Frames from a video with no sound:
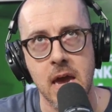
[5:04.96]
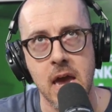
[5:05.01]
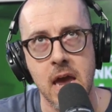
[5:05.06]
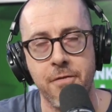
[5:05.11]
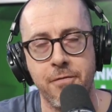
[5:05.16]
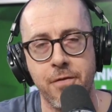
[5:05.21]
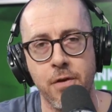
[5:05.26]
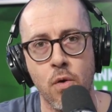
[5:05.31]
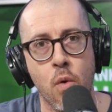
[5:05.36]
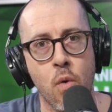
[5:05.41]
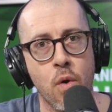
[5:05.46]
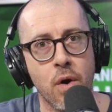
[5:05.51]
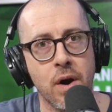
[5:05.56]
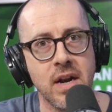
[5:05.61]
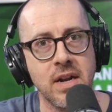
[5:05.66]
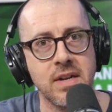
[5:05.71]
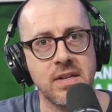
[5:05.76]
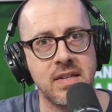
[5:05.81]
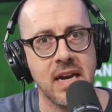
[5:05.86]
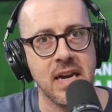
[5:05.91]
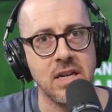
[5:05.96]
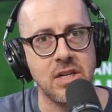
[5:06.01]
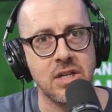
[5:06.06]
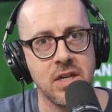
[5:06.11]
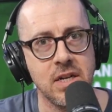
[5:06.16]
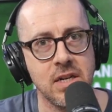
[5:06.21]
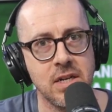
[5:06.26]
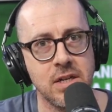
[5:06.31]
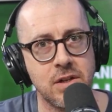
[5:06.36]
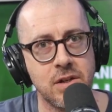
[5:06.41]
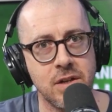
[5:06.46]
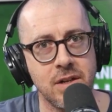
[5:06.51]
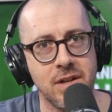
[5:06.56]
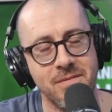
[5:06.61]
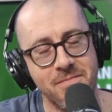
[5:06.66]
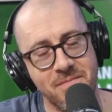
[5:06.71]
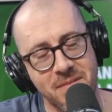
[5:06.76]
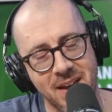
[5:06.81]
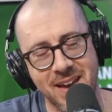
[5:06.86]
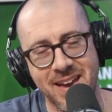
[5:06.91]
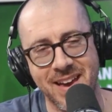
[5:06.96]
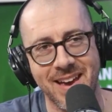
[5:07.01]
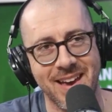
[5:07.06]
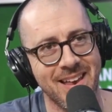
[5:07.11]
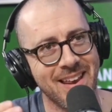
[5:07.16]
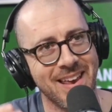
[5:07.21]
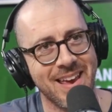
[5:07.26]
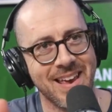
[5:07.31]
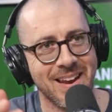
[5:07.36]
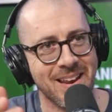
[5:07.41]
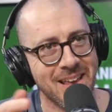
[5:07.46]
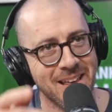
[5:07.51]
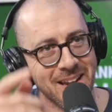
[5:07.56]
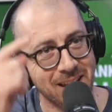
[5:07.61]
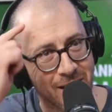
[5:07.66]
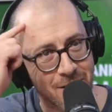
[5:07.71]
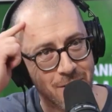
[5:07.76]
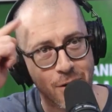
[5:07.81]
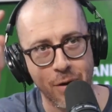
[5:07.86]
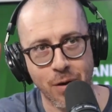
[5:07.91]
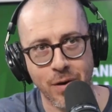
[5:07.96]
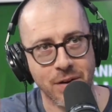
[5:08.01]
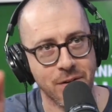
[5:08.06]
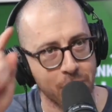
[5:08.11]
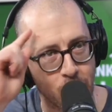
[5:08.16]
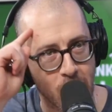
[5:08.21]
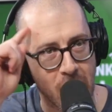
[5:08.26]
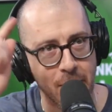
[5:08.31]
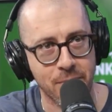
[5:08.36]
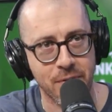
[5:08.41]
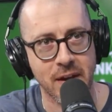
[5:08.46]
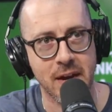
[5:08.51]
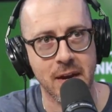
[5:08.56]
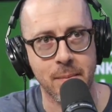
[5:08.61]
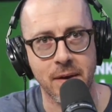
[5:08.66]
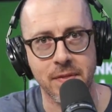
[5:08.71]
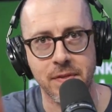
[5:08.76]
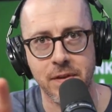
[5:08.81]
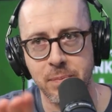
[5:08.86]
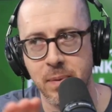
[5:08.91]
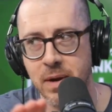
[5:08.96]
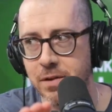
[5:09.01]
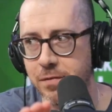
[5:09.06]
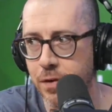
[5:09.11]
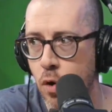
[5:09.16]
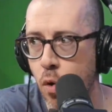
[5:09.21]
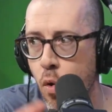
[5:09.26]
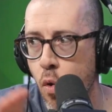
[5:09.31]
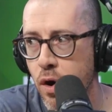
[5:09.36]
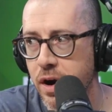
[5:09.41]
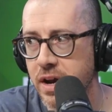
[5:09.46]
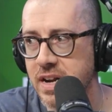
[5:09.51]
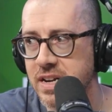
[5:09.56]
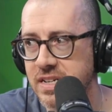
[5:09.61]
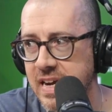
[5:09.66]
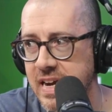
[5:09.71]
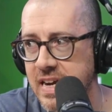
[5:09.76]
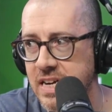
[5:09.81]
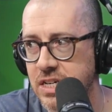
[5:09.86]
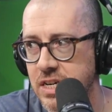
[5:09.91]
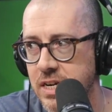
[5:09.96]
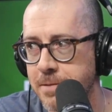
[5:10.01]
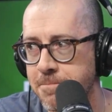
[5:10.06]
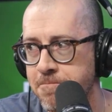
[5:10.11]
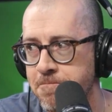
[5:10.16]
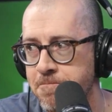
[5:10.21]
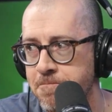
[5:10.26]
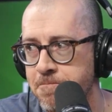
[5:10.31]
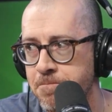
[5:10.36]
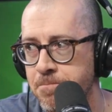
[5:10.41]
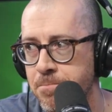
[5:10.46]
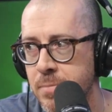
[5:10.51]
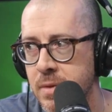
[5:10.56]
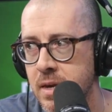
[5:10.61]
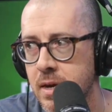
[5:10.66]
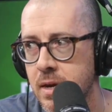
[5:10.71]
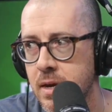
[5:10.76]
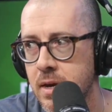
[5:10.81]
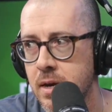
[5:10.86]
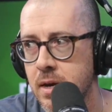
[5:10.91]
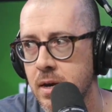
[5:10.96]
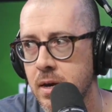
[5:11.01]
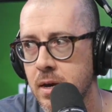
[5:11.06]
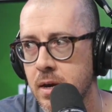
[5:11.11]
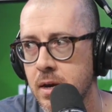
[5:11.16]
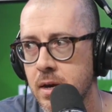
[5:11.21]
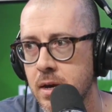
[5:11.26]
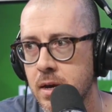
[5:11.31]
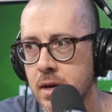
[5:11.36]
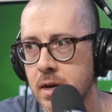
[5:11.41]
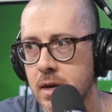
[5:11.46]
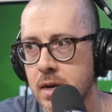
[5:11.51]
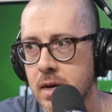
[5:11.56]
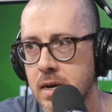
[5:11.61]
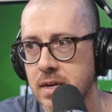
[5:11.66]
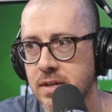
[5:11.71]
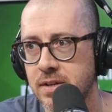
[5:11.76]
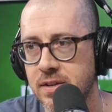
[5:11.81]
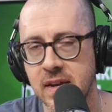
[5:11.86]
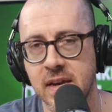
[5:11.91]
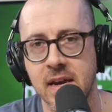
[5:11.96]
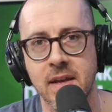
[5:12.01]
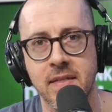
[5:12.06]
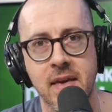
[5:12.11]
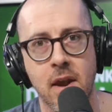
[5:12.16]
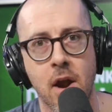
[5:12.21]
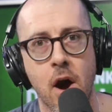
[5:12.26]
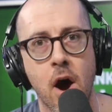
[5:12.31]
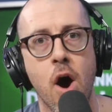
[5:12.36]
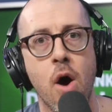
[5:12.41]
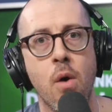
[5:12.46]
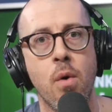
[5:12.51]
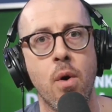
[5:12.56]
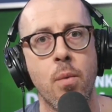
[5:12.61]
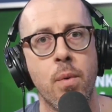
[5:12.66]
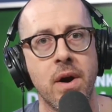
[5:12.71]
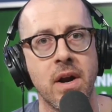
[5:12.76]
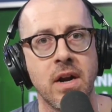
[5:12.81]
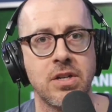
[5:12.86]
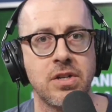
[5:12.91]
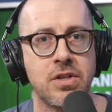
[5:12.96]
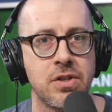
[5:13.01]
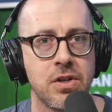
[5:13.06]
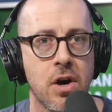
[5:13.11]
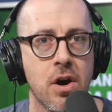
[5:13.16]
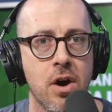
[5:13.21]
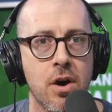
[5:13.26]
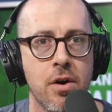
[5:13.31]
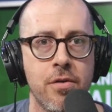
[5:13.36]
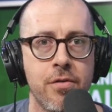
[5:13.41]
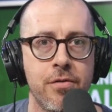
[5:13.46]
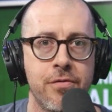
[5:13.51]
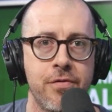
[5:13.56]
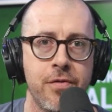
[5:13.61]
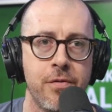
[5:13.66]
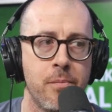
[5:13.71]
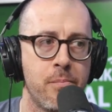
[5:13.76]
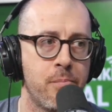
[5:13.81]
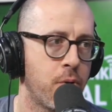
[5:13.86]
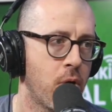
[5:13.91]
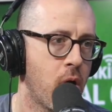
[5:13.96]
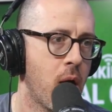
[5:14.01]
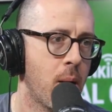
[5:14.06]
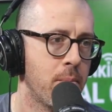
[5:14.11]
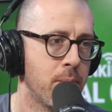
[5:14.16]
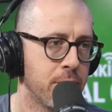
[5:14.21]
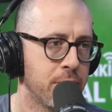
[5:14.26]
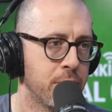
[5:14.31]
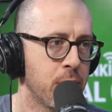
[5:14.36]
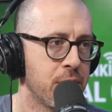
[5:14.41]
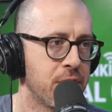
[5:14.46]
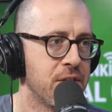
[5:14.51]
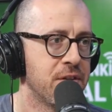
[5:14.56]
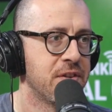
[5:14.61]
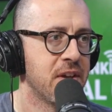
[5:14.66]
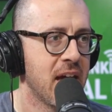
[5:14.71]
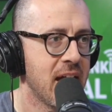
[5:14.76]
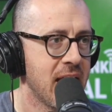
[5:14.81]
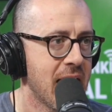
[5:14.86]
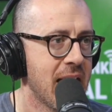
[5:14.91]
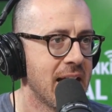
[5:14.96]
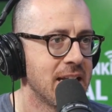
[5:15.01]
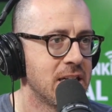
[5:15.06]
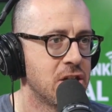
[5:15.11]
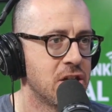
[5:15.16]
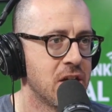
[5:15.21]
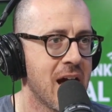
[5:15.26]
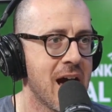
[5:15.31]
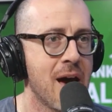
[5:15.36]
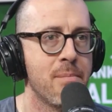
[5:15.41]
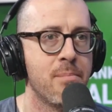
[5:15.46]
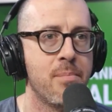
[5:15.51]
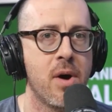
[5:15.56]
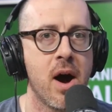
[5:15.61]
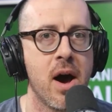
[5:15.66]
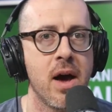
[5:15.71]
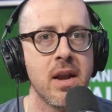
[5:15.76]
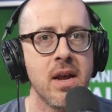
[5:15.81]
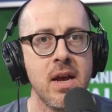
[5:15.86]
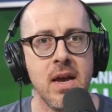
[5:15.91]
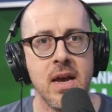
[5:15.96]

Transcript: If an organization is, and I don't know why I'm thinking about this, but if an organization is thinking that, oh, well, we're going to solve problems with this AI chatbot,